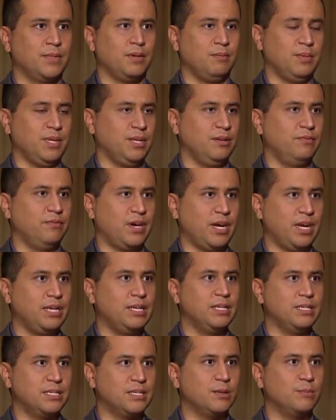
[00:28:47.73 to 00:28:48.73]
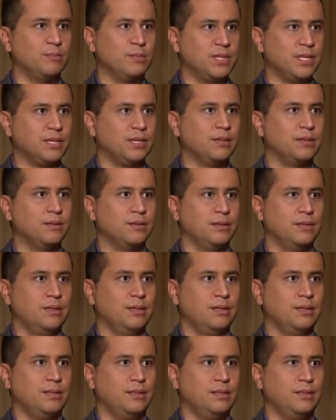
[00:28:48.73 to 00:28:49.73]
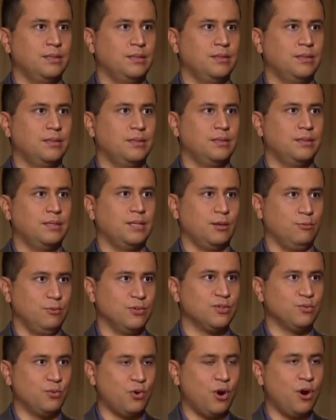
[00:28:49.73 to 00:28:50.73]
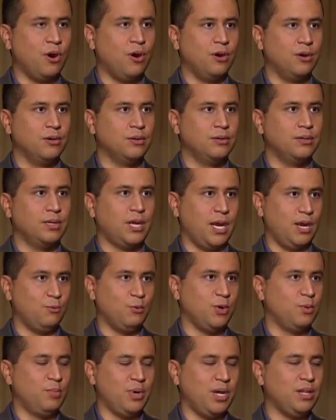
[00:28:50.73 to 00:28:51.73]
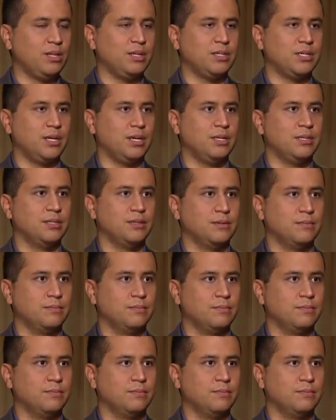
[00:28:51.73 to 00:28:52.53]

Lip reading: I mean, if I did something that was wrong, I would apologize.